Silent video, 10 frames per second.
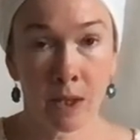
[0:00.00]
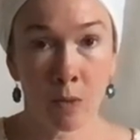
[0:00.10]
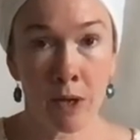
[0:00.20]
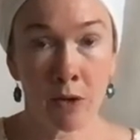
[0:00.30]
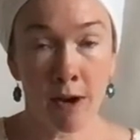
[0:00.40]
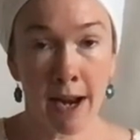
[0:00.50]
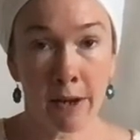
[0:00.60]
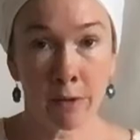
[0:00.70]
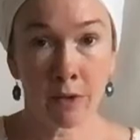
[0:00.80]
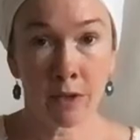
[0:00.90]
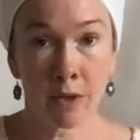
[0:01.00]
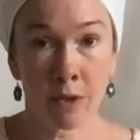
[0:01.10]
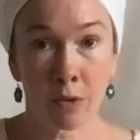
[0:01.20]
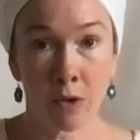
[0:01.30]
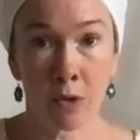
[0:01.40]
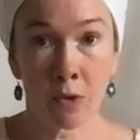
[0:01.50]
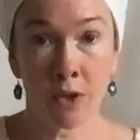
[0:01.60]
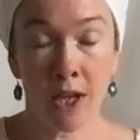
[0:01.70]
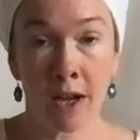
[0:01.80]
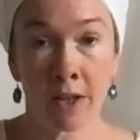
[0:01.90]
we ground through
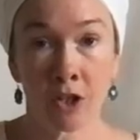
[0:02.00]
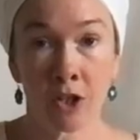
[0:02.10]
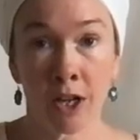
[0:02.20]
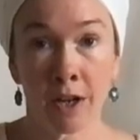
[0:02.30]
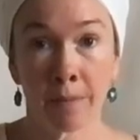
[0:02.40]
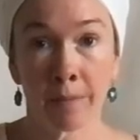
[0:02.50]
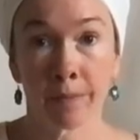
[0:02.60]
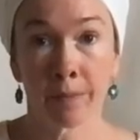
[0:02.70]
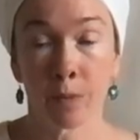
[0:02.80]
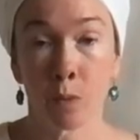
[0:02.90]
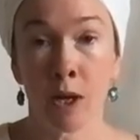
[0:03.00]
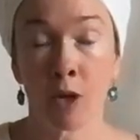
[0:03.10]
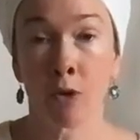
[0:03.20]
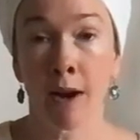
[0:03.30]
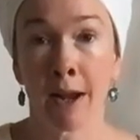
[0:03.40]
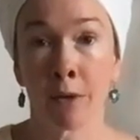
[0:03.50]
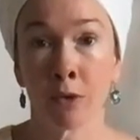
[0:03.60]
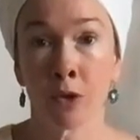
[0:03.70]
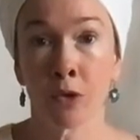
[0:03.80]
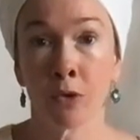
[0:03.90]
the ajna. We
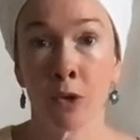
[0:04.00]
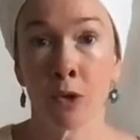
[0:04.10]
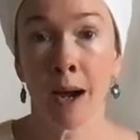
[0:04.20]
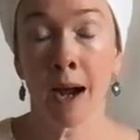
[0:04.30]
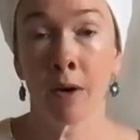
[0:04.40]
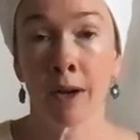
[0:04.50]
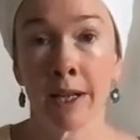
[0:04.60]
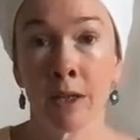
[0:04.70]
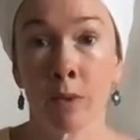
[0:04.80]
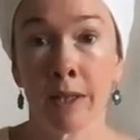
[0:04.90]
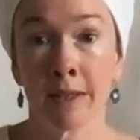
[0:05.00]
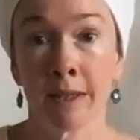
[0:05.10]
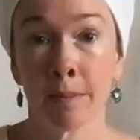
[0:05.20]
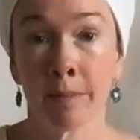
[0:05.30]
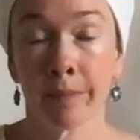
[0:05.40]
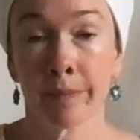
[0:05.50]
ground through our inner wisdom.